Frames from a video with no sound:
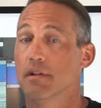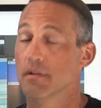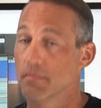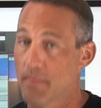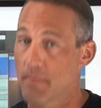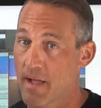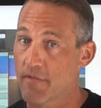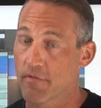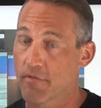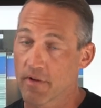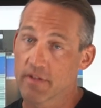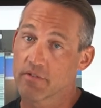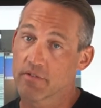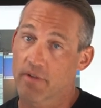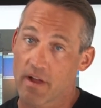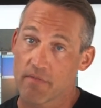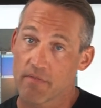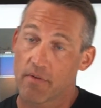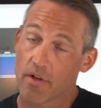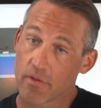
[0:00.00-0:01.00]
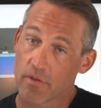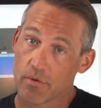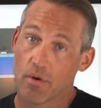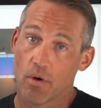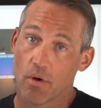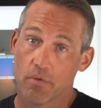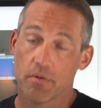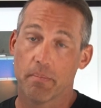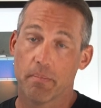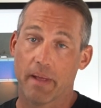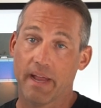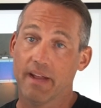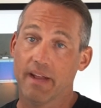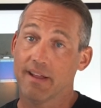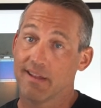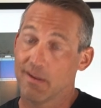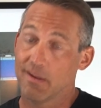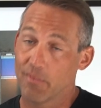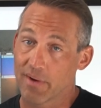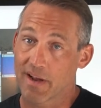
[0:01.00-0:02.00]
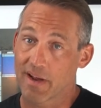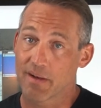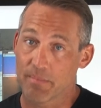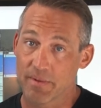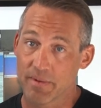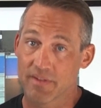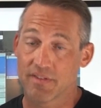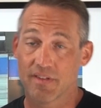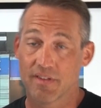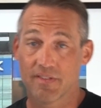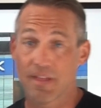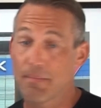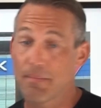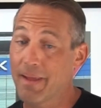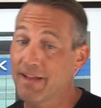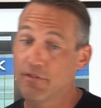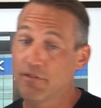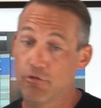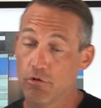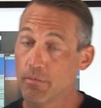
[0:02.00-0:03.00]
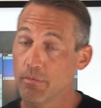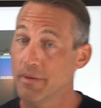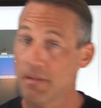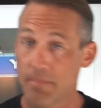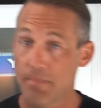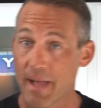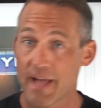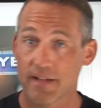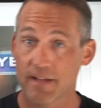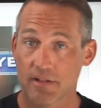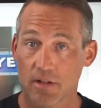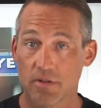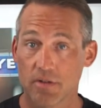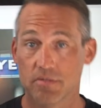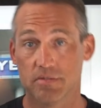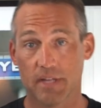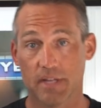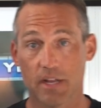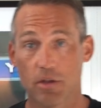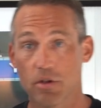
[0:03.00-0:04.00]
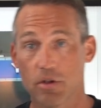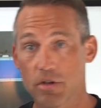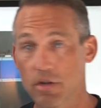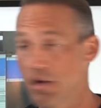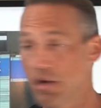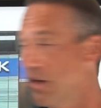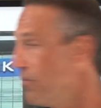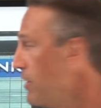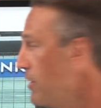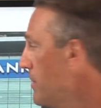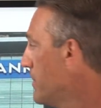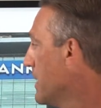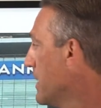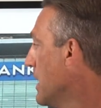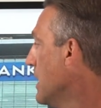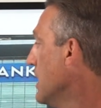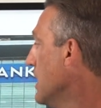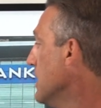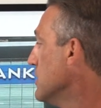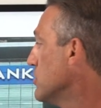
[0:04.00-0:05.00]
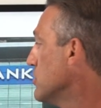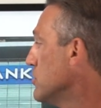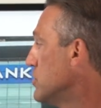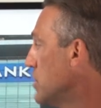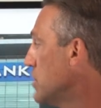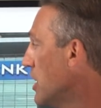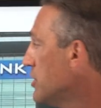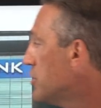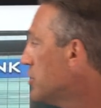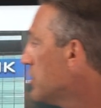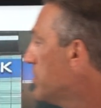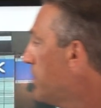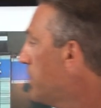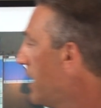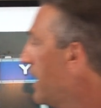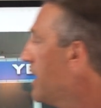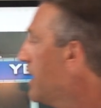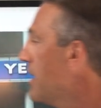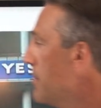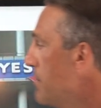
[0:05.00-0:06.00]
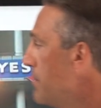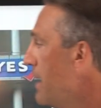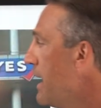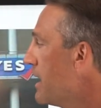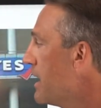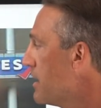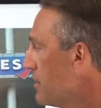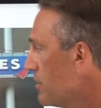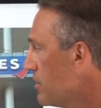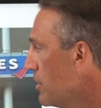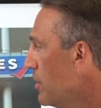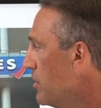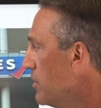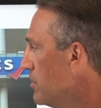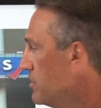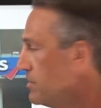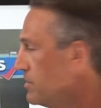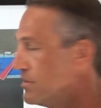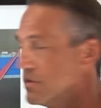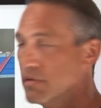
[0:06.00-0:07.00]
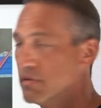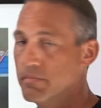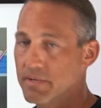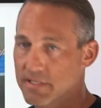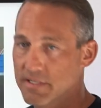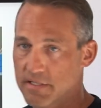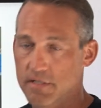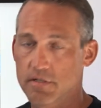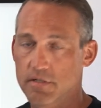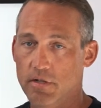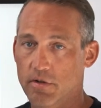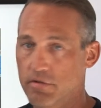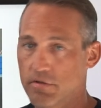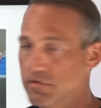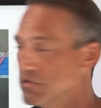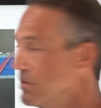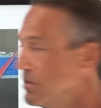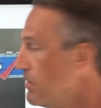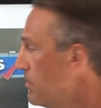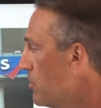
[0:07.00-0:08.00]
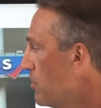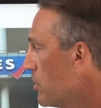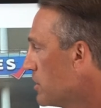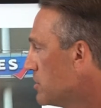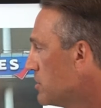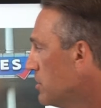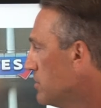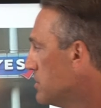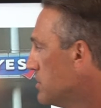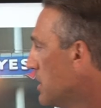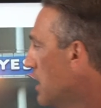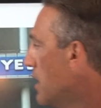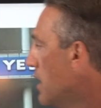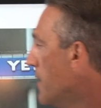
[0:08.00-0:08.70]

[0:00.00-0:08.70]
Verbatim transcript: My friend's grandfather, who owned a bank, it went out of business. They made too many bad loans. They couldn't cover them. So does your bank make loans? Business loans, mortgage loans.